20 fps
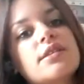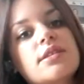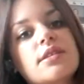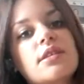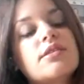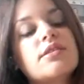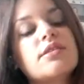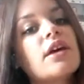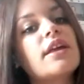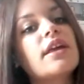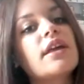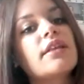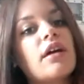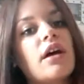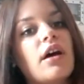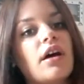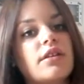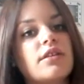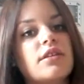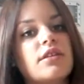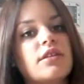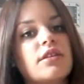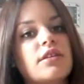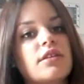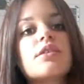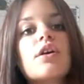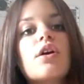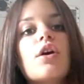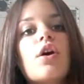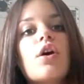is an Italian
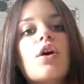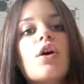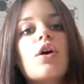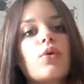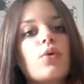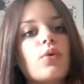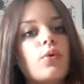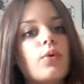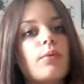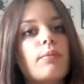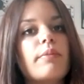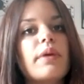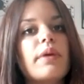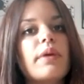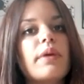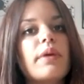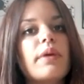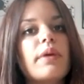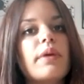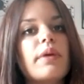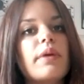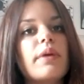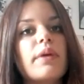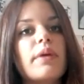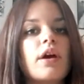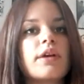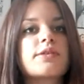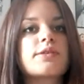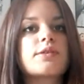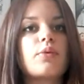artist who mainly
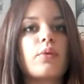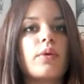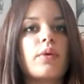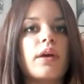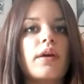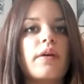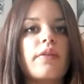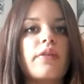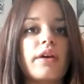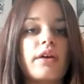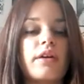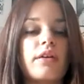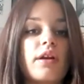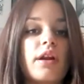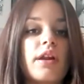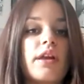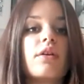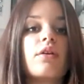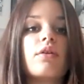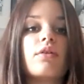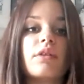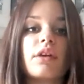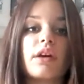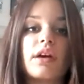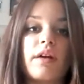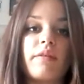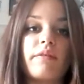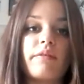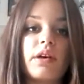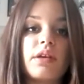works with acrylic on
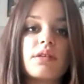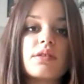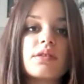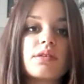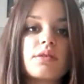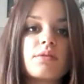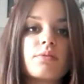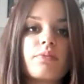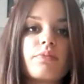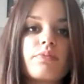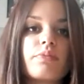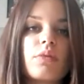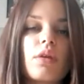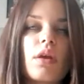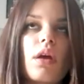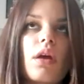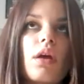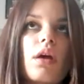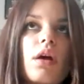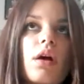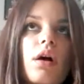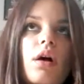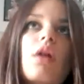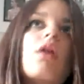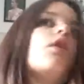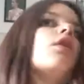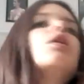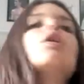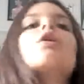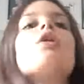canvas.
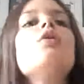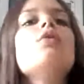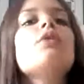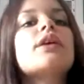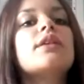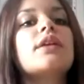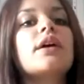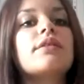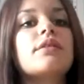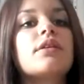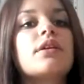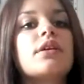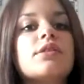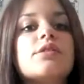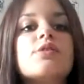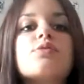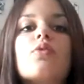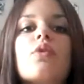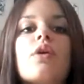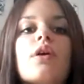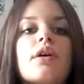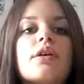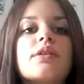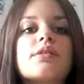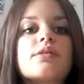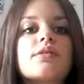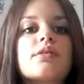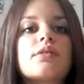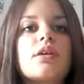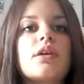Looking at his
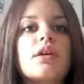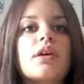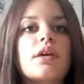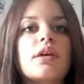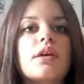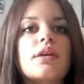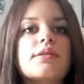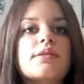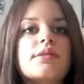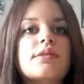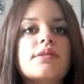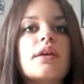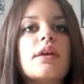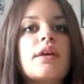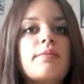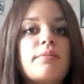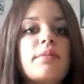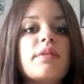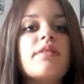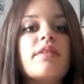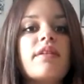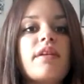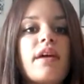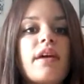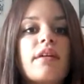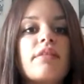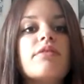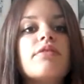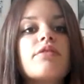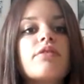works is
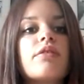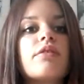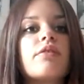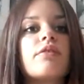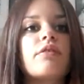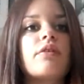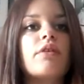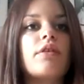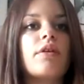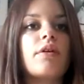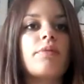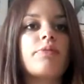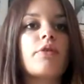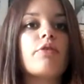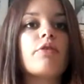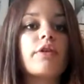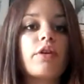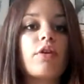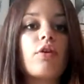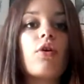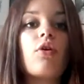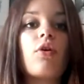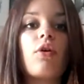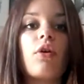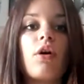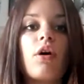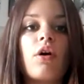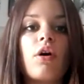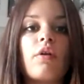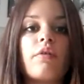immediate the
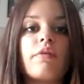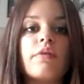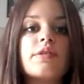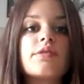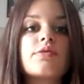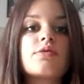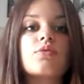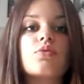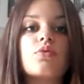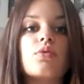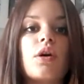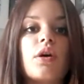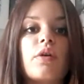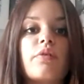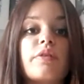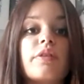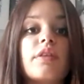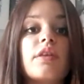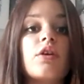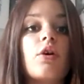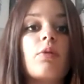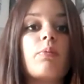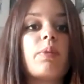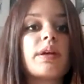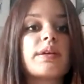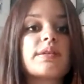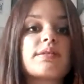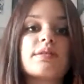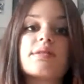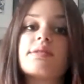recall of the school of
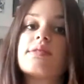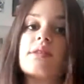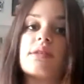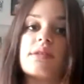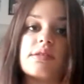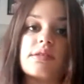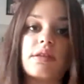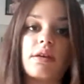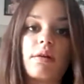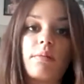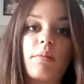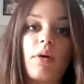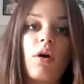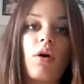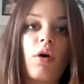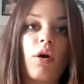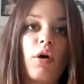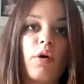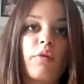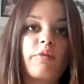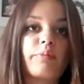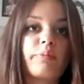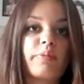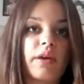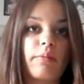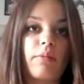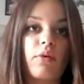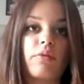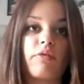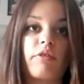neoplasticism of
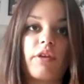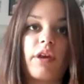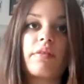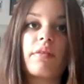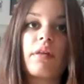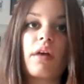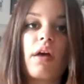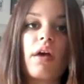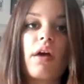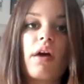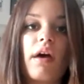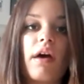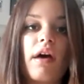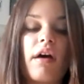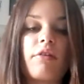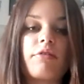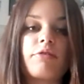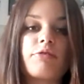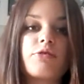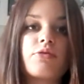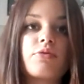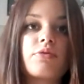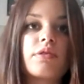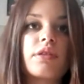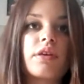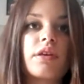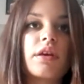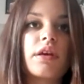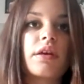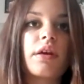Piemondrian and to
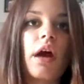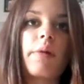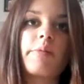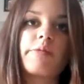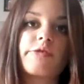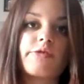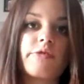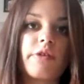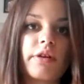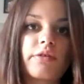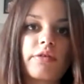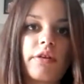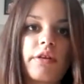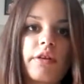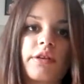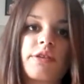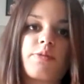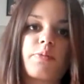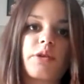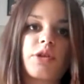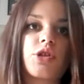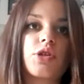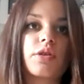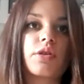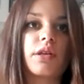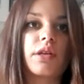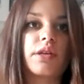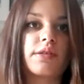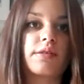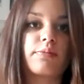the abstract
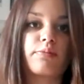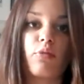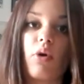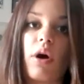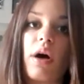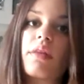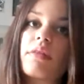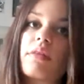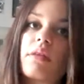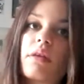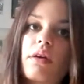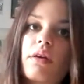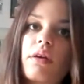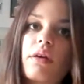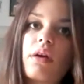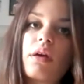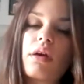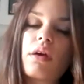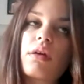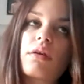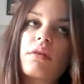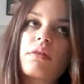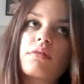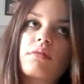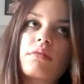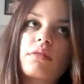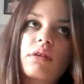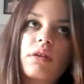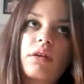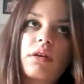expressionism one.
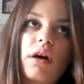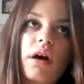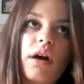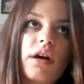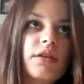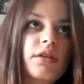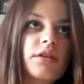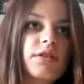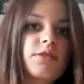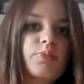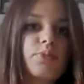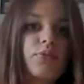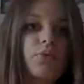The artist